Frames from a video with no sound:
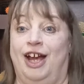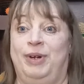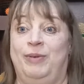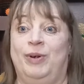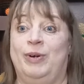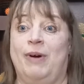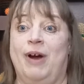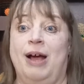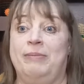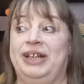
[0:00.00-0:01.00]
I mean, we were
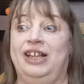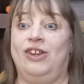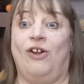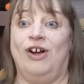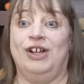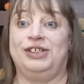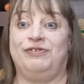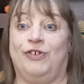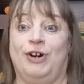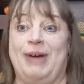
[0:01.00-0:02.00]
probably
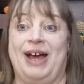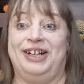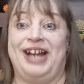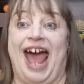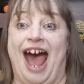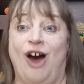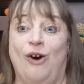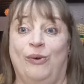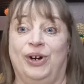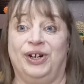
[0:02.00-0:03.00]
lost for about an
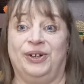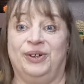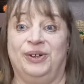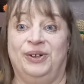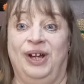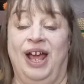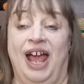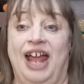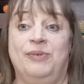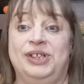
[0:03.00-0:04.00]
hour.
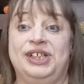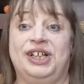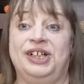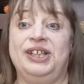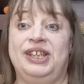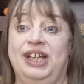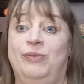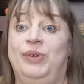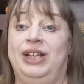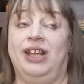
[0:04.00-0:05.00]
And it was a good
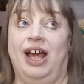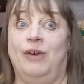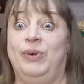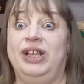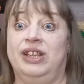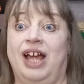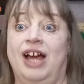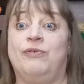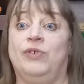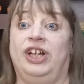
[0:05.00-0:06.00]
thing we left
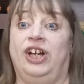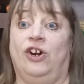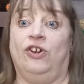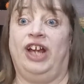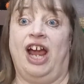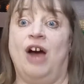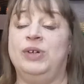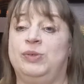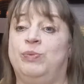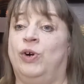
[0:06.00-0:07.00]
really early. I
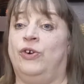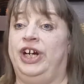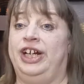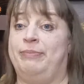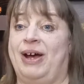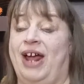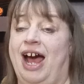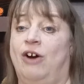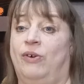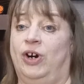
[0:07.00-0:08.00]
was worried about
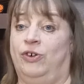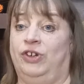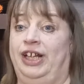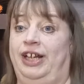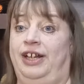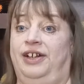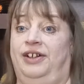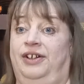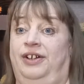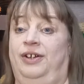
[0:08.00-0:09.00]
how early
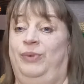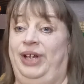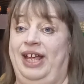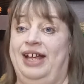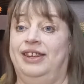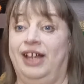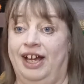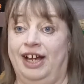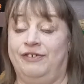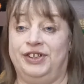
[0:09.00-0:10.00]
we had
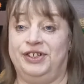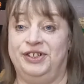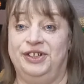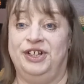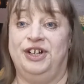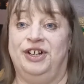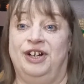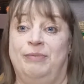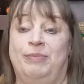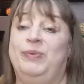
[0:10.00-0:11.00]
left,
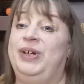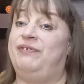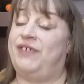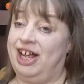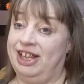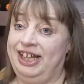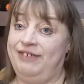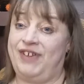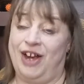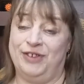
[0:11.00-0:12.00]
but we
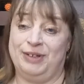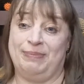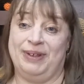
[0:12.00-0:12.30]
finally found the